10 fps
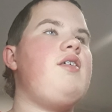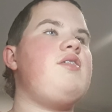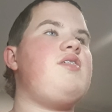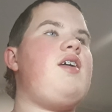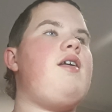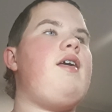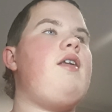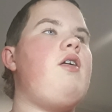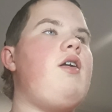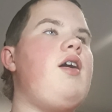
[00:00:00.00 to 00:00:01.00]
Sunday
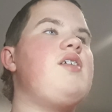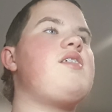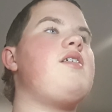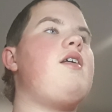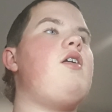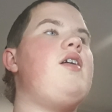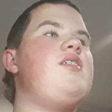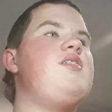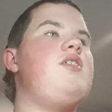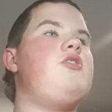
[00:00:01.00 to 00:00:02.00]
night
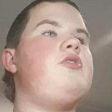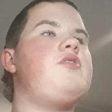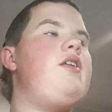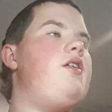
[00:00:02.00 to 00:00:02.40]
instead of Tuesday